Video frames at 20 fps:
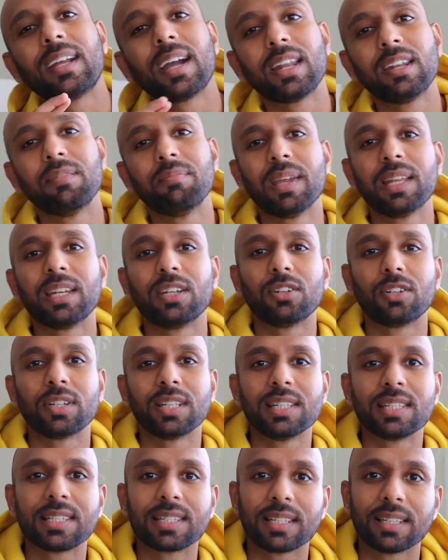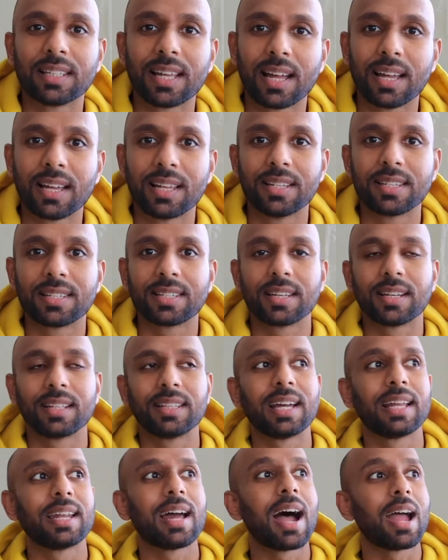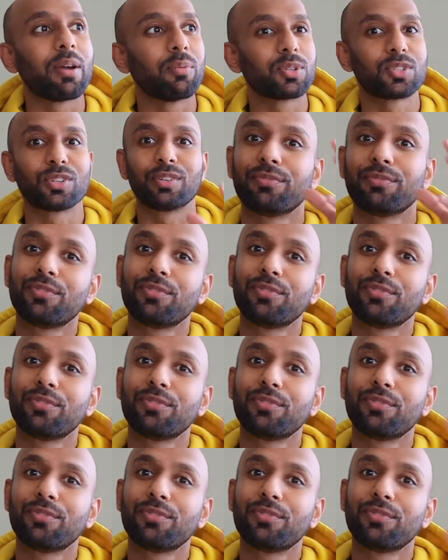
kind of made it on Insta that I was